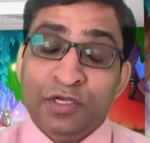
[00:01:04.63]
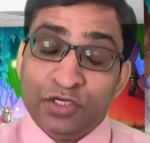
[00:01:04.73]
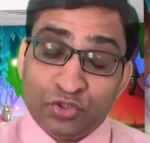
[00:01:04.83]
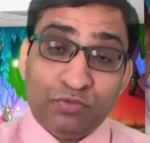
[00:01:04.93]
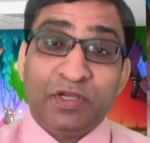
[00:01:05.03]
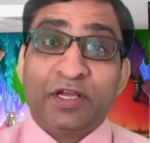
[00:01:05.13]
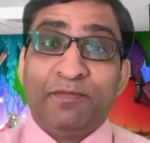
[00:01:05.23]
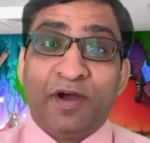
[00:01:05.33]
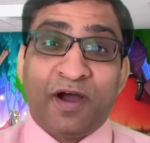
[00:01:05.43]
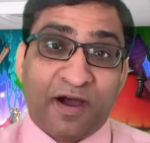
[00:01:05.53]
will
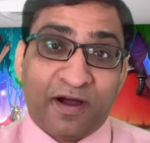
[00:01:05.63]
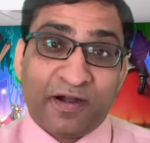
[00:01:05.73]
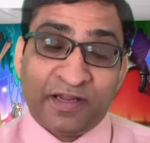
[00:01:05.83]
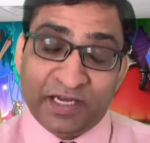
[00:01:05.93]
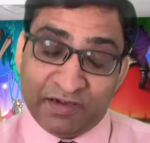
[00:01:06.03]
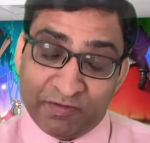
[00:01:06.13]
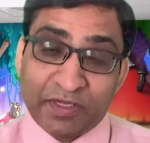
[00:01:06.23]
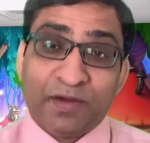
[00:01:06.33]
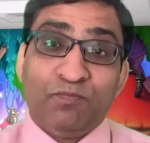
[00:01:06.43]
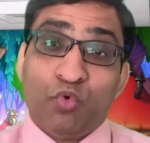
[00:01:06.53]
become hard, it will
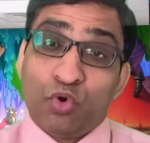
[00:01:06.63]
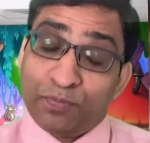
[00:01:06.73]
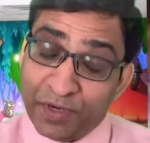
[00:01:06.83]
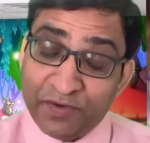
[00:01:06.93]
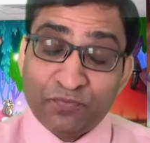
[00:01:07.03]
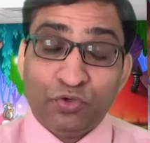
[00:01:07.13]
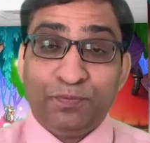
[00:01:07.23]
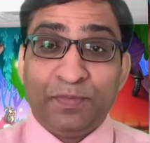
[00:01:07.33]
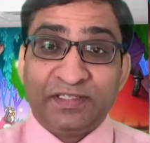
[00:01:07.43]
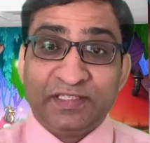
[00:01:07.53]
become more painful
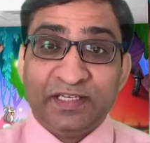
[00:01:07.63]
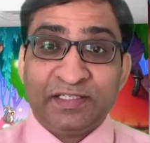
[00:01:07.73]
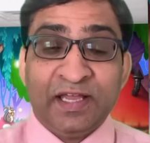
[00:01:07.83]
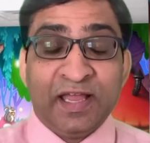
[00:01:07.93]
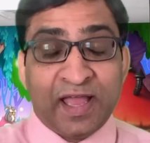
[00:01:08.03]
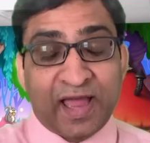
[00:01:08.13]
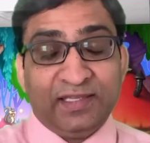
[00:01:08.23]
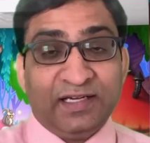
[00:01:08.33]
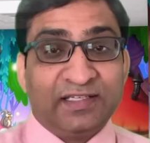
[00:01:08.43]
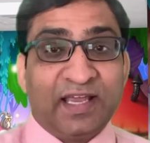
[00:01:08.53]
passage, and
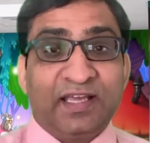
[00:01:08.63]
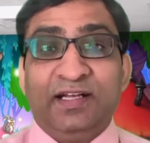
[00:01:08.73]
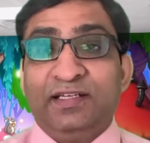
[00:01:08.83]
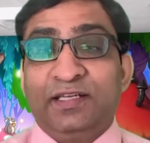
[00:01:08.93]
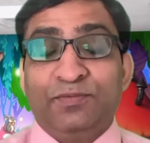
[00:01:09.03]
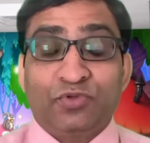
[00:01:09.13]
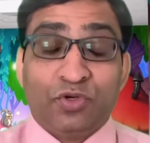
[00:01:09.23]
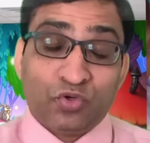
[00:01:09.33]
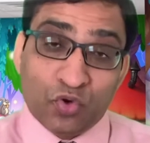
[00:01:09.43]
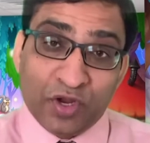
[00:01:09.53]
that cycle keeps on
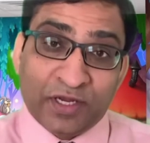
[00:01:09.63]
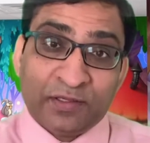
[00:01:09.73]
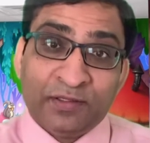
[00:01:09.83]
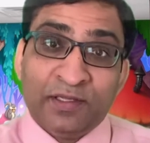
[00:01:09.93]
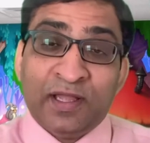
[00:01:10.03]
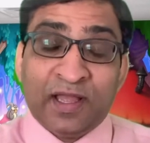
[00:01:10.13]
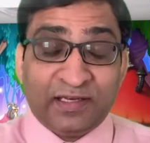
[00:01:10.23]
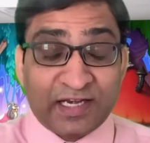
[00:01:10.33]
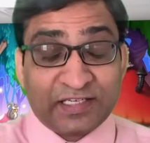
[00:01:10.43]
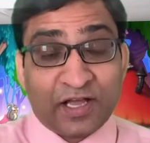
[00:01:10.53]
going.
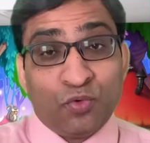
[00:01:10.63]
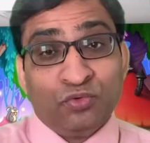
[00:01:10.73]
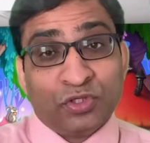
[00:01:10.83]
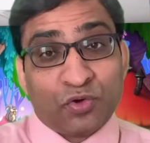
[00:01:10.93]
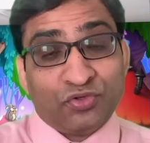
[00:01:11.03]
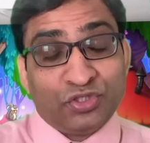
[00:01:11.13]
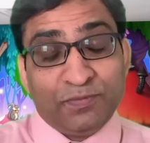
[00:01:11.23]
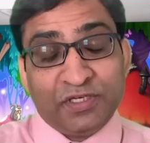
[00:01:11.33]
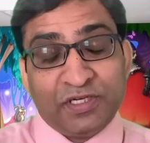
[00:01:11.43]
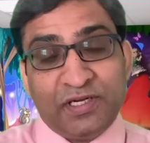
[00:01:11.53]
That's how the
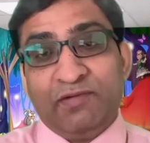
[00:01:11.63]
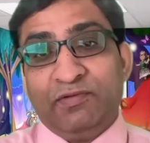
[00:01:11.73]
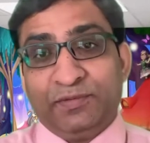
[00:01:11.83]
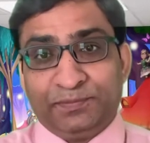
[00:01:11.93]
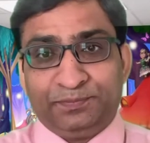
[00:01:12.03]
constipation develops.